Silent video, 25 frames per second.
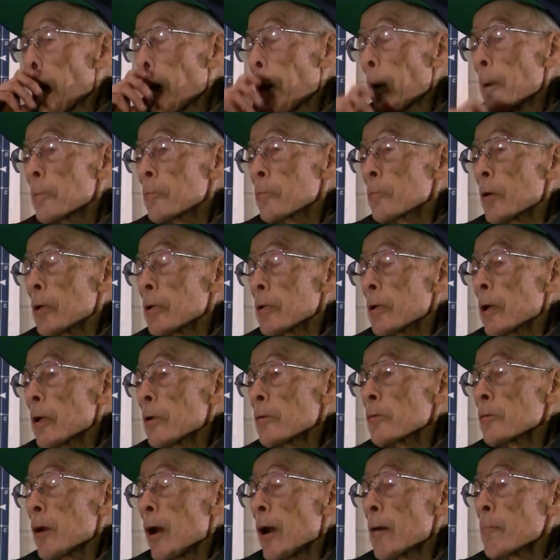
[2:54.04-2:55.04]
then I got
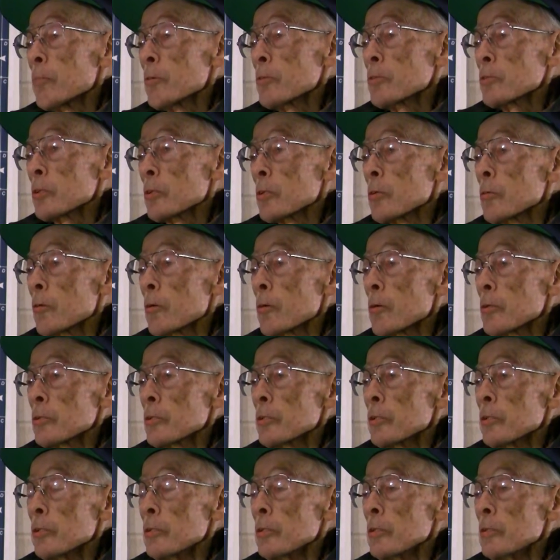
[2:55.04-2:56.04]
a job with
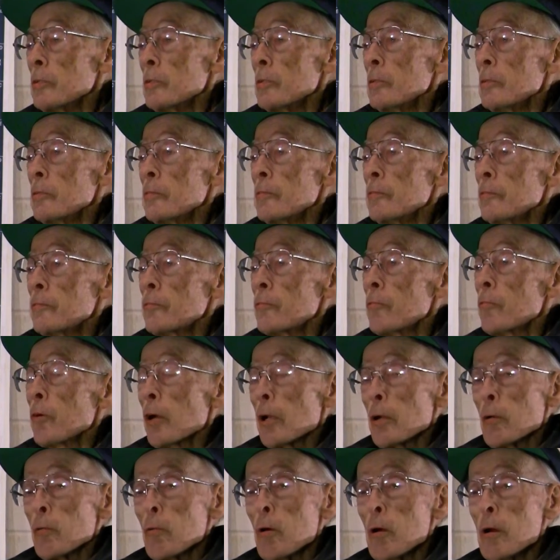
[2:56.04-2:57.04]
Sikorsky in
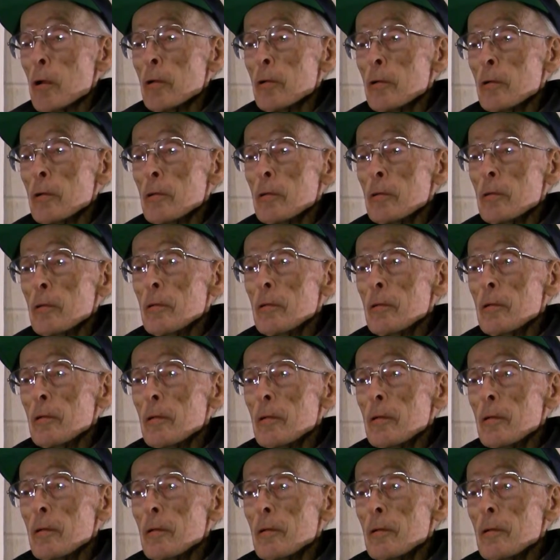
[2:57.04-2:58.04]
41.
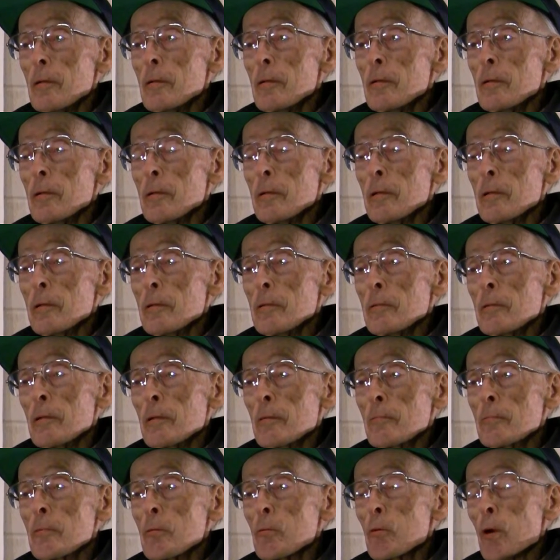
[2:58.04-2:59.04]

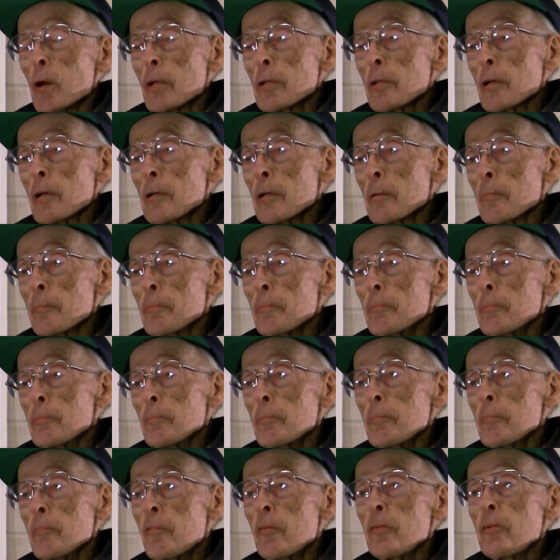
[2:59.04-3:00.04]
And we worked on the
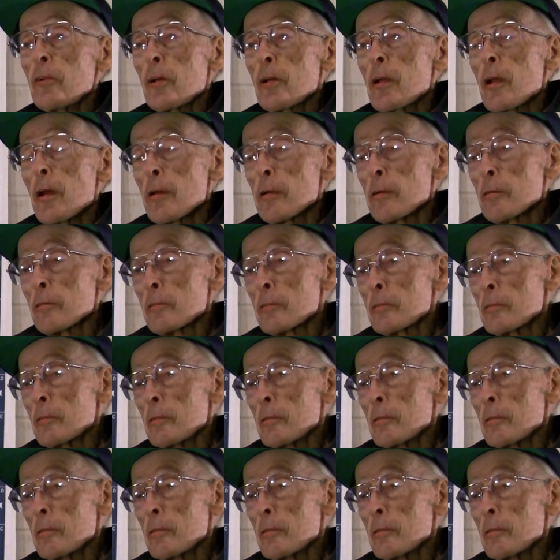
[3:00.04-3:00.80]
Vindicators.